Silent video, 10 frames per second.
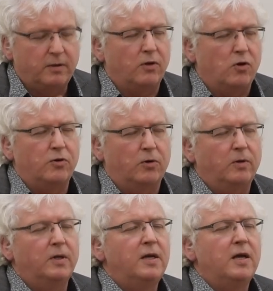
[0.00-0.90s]
not
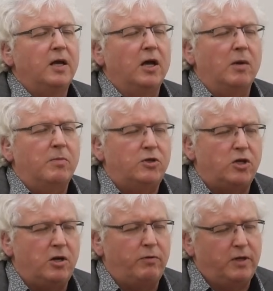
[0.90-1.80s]
all, a
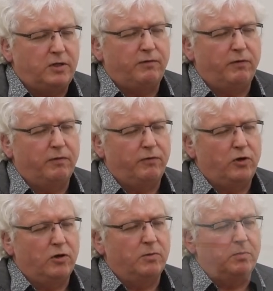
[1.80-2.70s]
materialist view of the
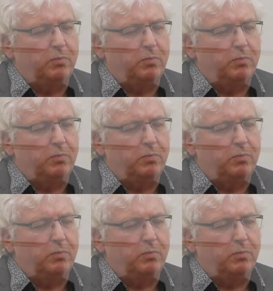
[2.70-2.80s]
human